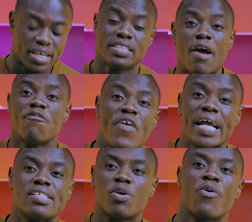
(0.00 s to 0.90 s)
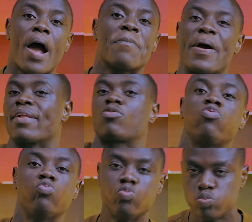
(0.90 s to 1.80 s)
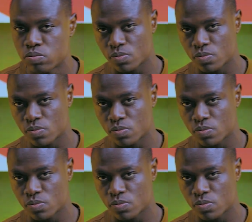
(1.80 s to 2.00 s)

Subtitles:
The first rapper to...